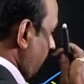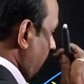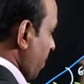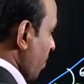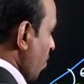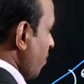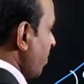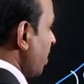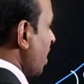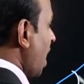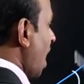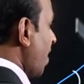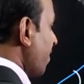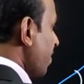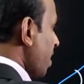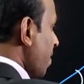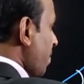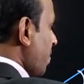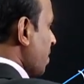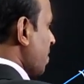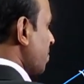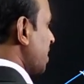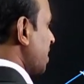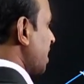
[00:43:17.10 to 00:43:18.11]
They are moving away
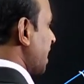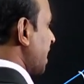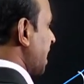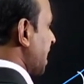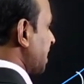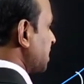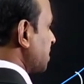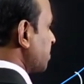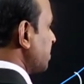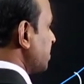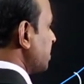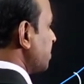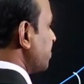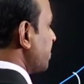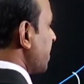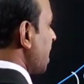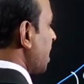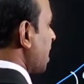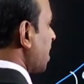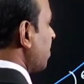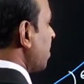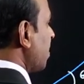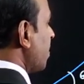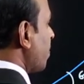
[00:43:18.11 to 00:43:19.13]
from the real axis means
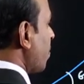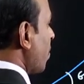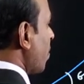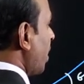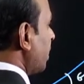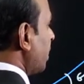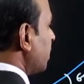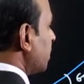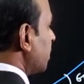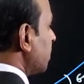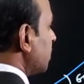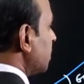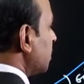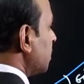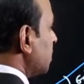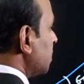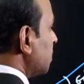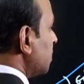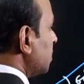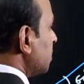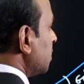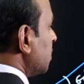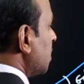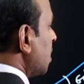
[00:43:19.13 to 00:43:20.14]
break away point.
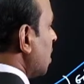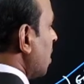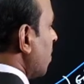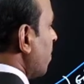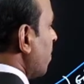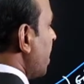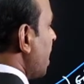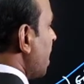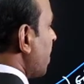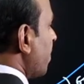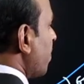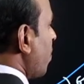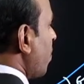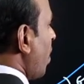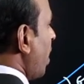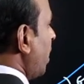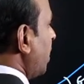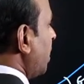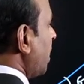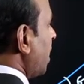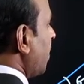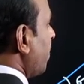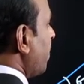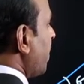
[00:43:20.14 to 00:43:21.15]
Break
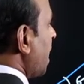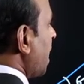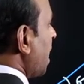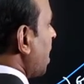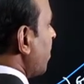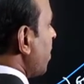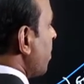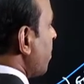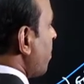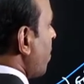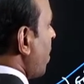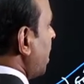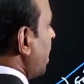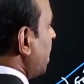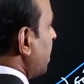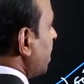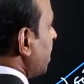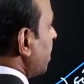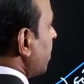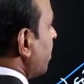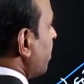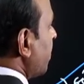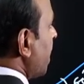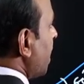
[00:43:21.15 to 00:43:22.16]
point or break away point
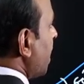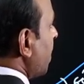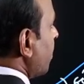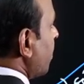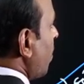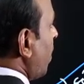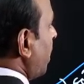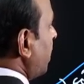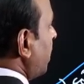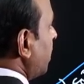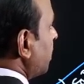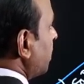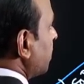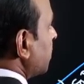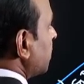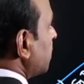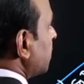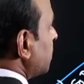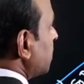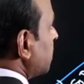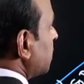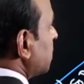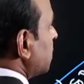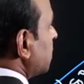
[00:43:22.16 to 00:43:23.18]
here. Break point.
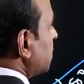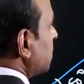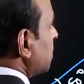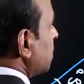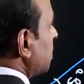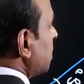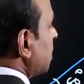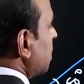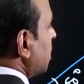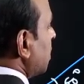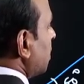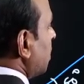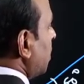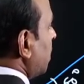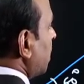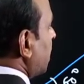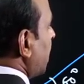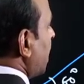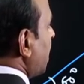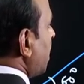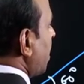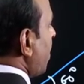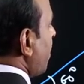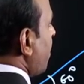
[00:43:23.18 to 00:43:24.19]

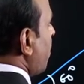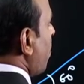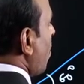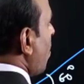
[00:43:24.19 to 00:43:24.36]
Okay, the